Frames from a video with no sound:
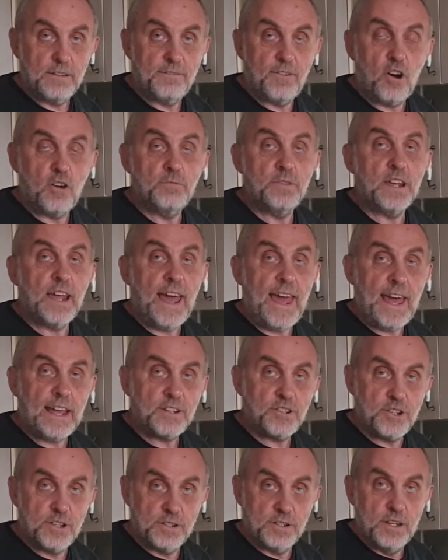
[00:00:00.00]
Foaming
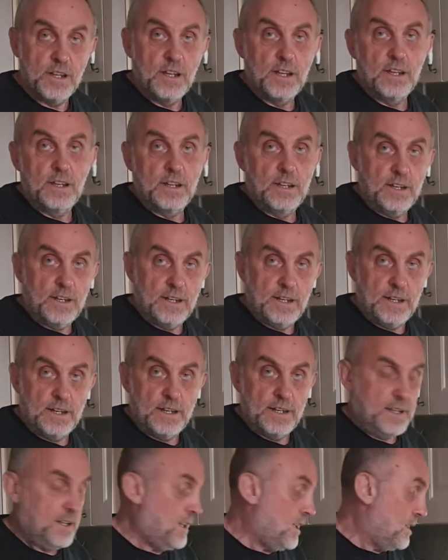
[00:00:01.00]
action
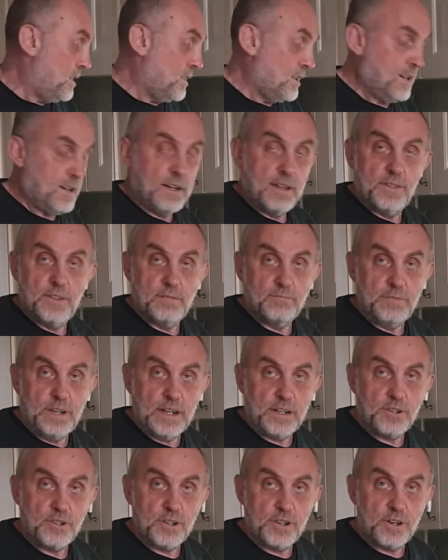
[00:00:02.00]
in the
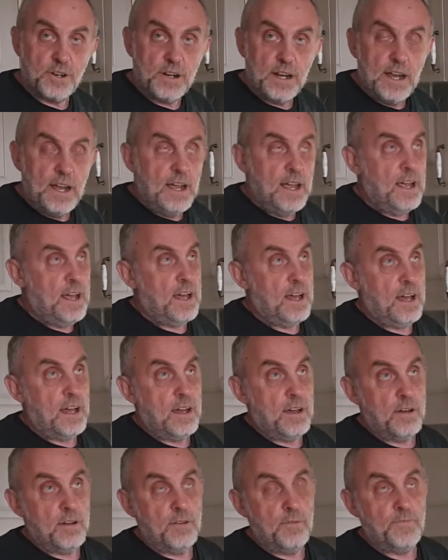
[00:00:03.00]
mixture,
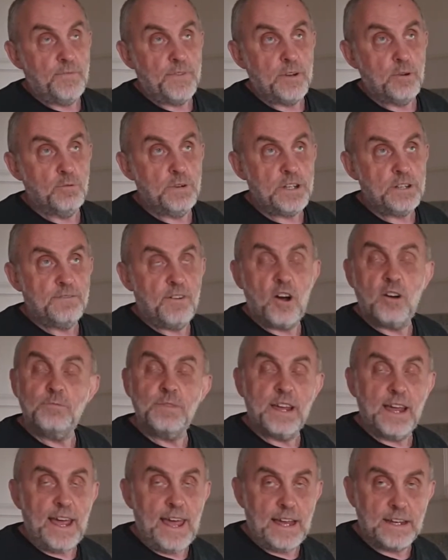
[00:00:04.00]
which
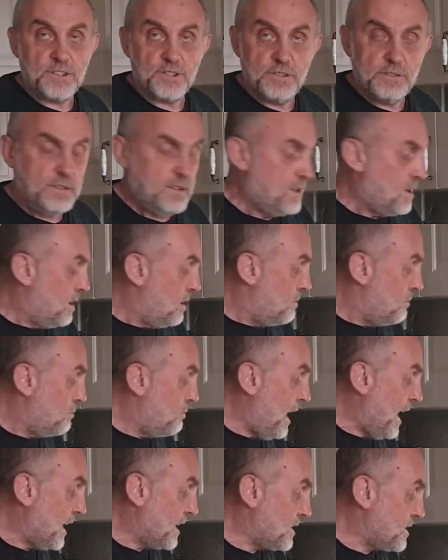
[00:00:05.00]
foaming action
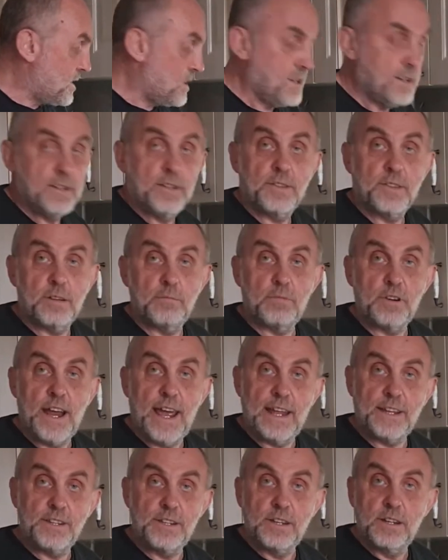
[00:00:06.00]
makes the
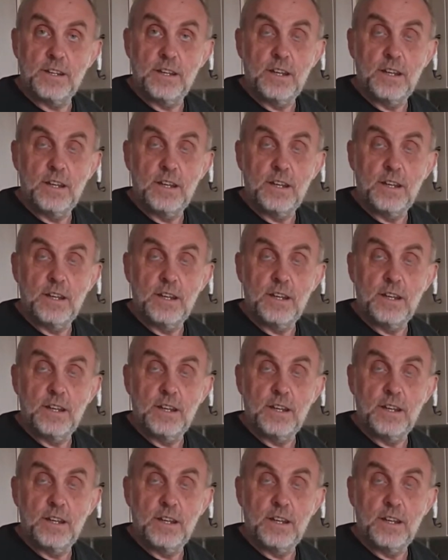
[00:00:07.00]
bread